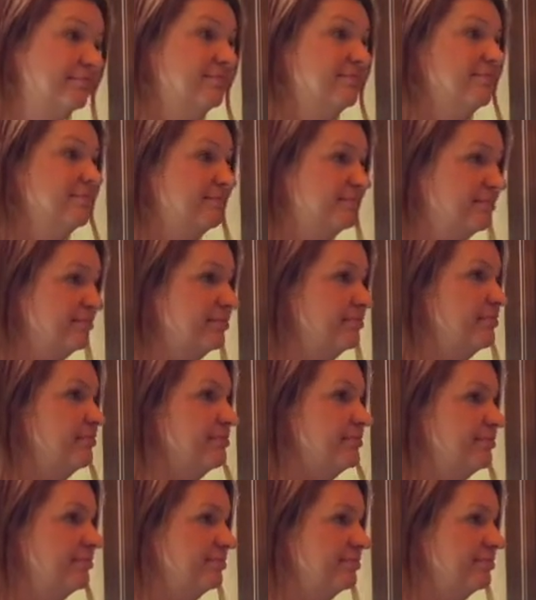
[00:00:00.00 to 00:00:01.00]

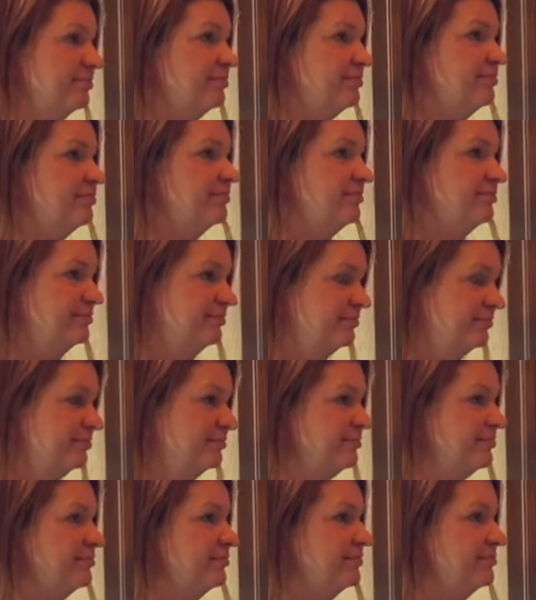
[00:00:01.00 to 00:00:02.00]

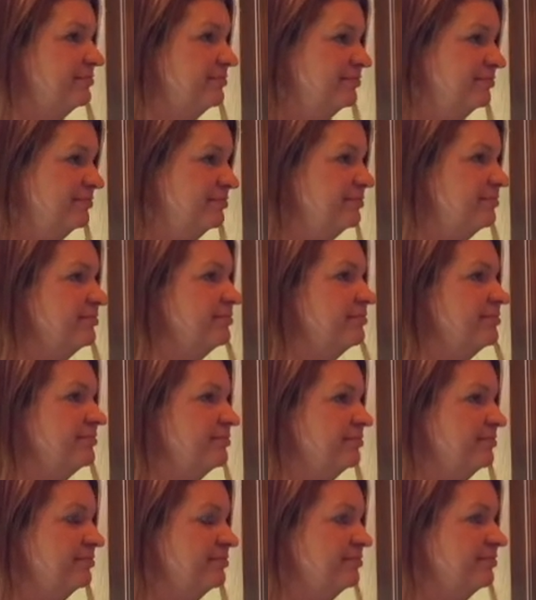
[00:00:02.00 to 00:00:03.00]

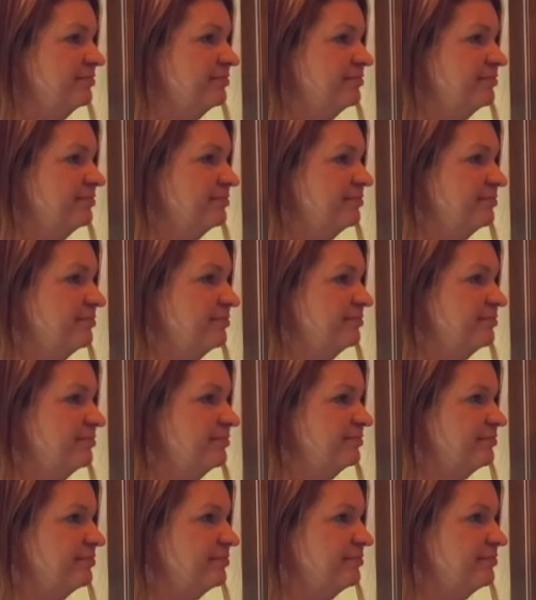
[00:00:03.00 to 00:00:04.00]

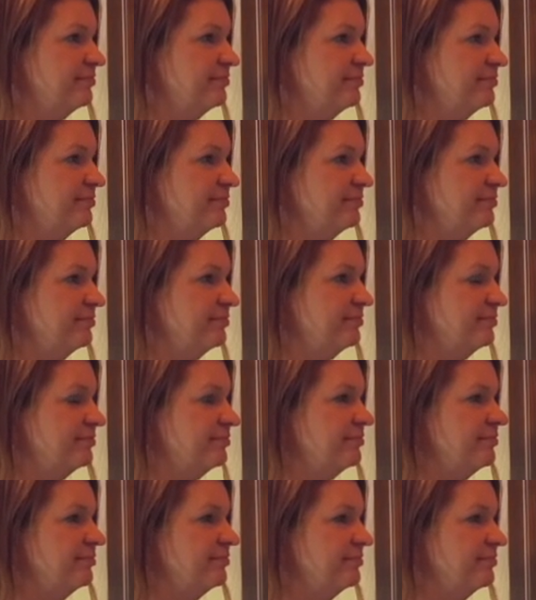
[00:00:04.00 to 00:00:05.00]

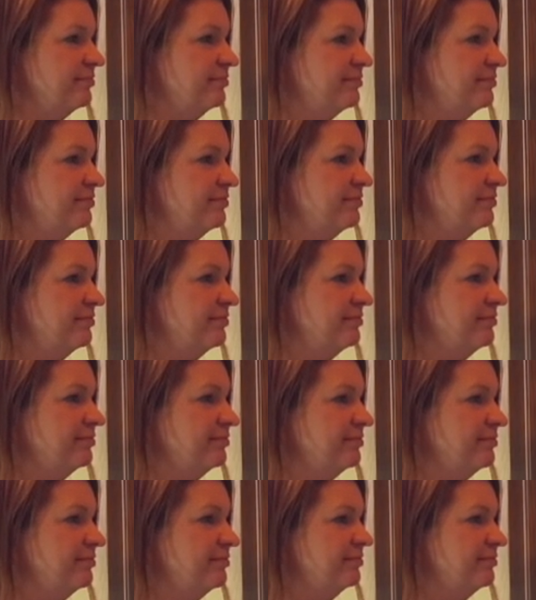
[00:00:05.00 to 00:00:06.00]

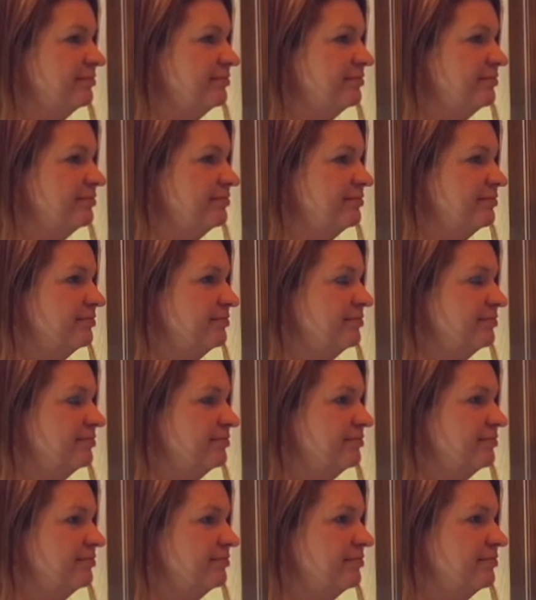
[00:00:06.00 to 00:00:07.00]

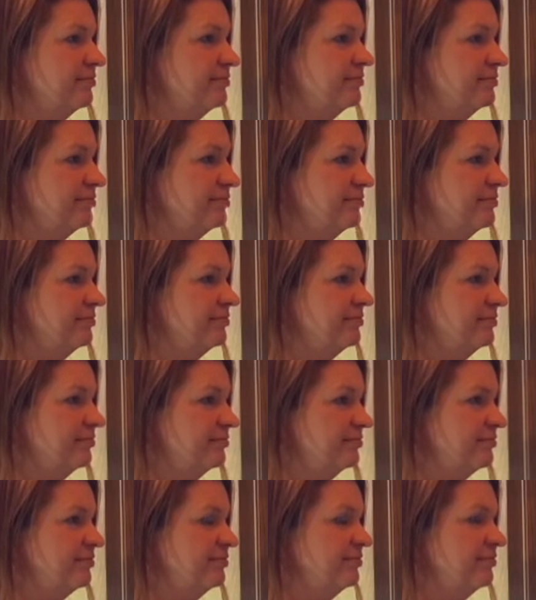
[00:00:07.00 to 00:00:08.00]

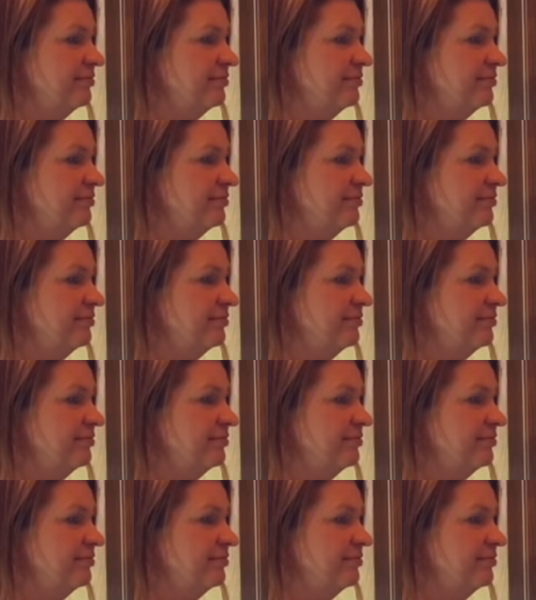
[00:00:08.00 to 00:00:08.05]
[no speech]